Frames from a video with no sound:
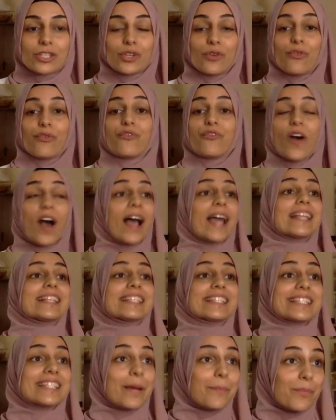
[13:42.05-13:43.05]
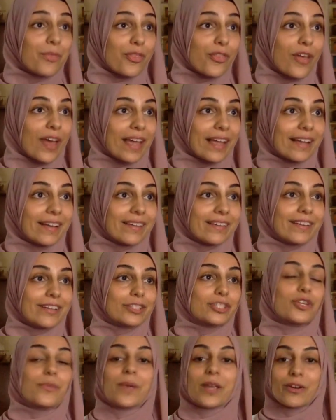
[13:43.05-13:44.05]
You find something
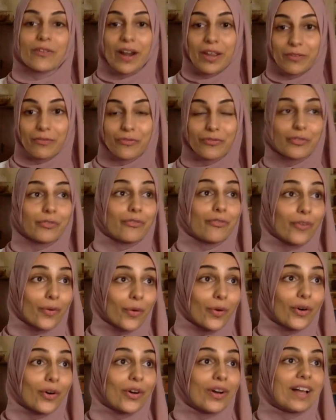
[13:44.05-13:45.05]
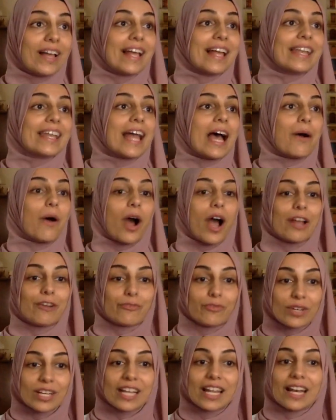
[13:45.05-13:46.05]
to be grateful for. Now,
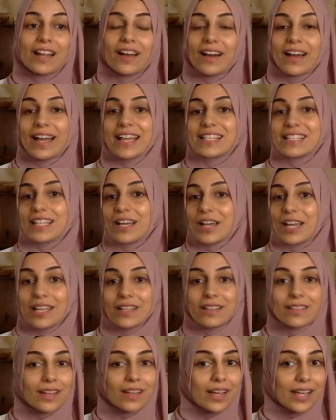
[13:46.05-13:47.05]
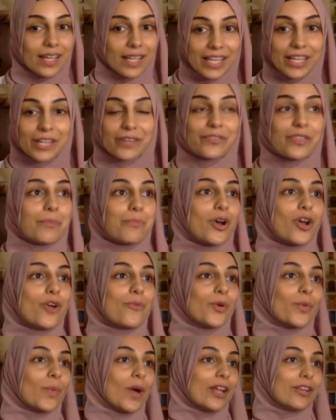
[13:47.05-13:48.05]
I realize that in the heat of the
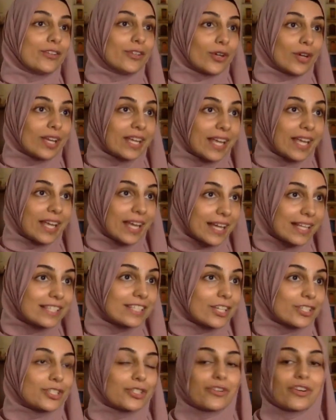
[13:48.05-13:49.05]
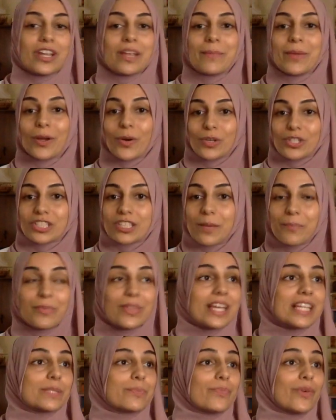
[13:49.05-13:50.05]
moment when your kids are screaming or
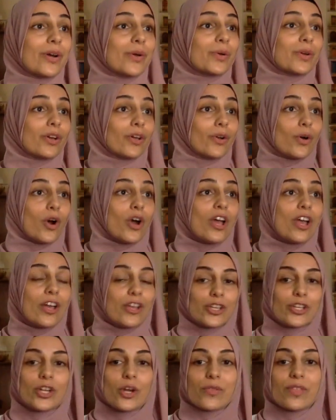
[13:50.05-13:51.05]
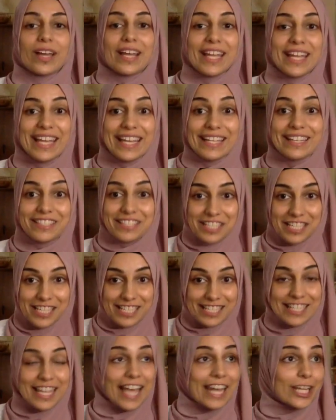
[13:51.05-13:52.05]
something is broken or, you know, the heat
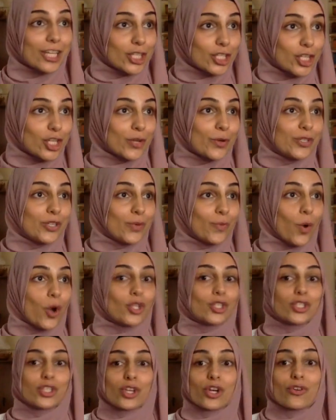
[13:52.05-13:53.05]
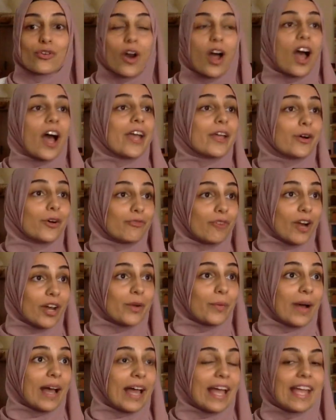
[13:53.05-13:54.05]
is getting to you and you want to cry or run
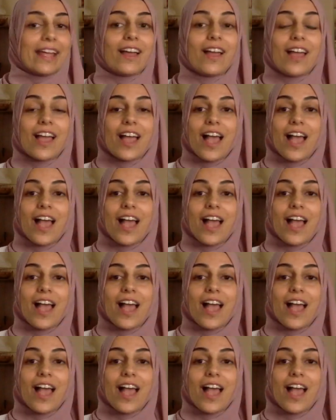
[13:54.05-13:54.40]
away,